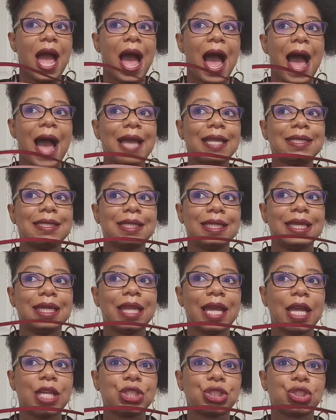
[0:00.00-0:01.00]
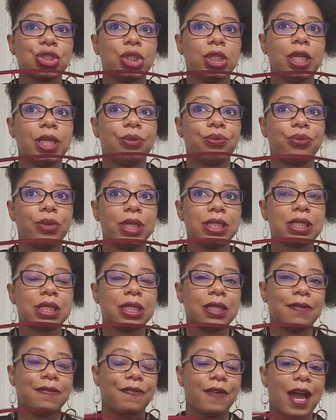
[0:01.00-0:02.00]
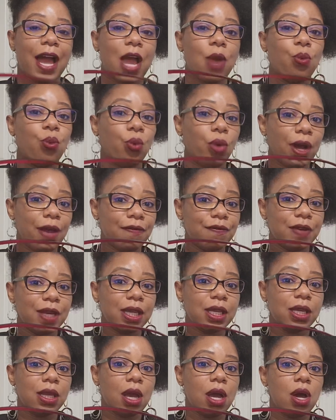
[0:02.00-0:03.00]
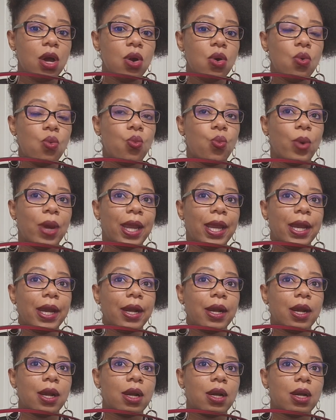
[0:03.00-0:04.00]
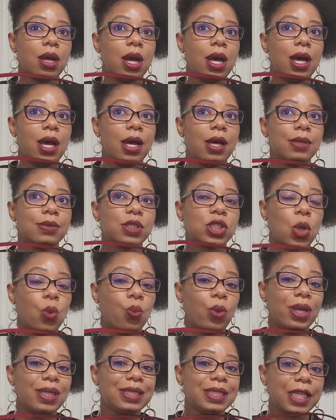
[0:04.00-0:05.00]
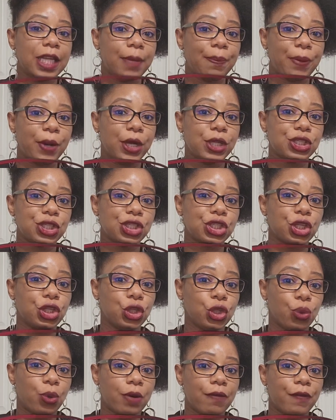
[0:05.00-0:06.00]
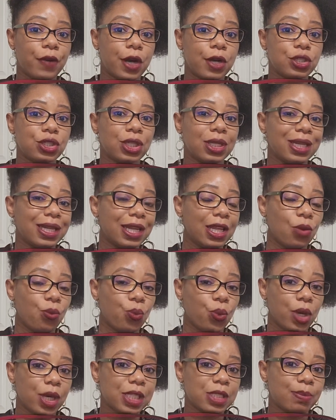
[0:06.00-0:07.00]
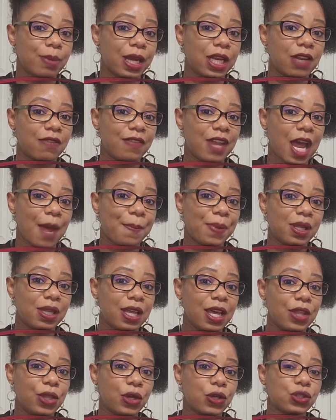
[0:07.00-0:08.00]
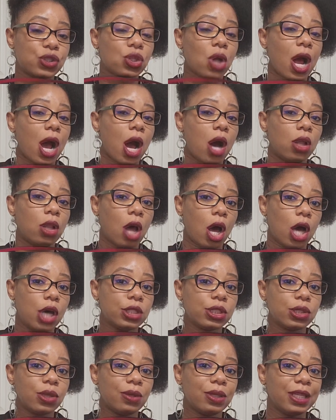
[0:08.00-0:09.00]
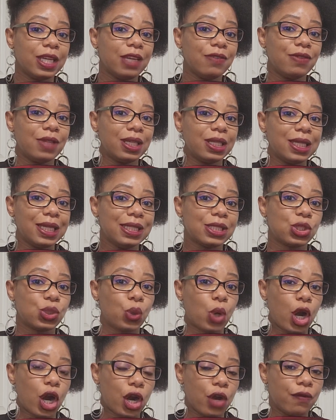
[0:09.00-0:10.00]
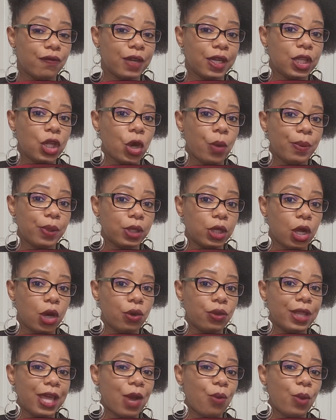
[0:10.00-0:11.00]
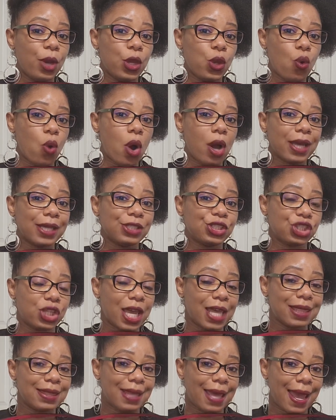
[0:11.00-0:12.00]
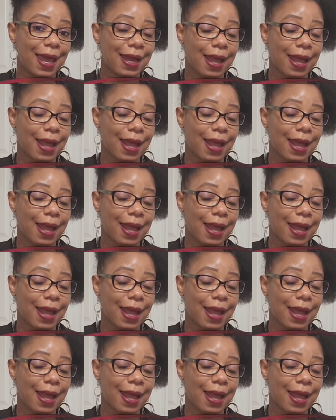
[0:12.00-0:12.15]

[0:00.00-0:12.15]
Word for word: I did actually recently find one video where uh, someone did purchase the newer version and it was made of Napa leather. So I'll also leave the link to her video below. That way you all can check that